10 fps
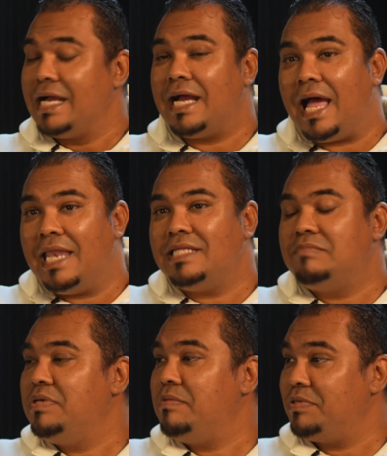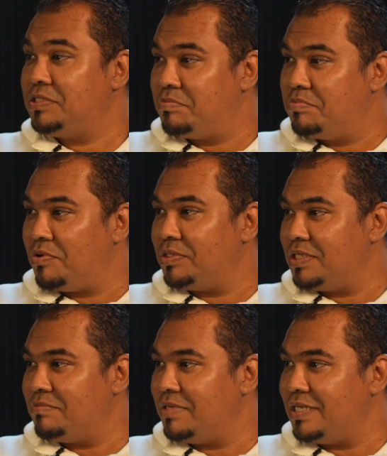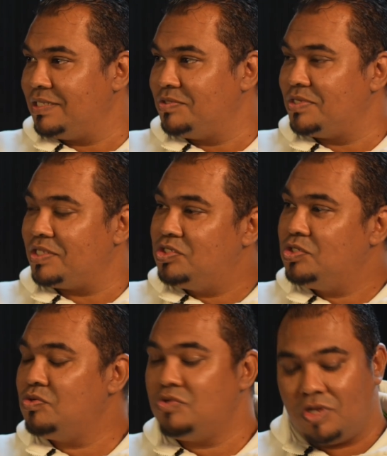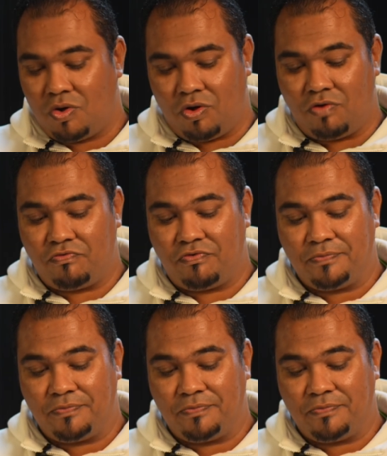Colored people supported me to the tune of